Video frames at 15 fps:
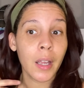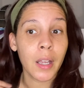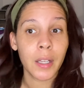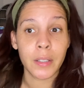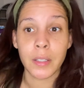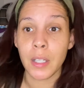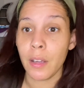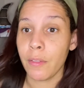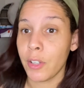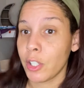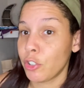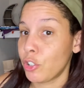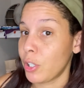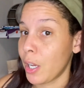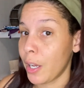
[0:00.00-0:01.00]
It's giving
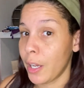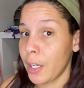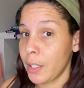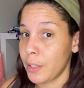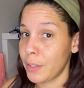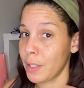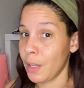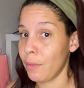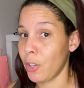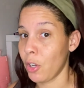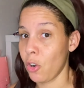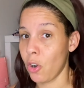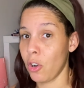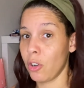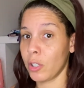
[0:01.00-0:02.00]
shine. It's giving all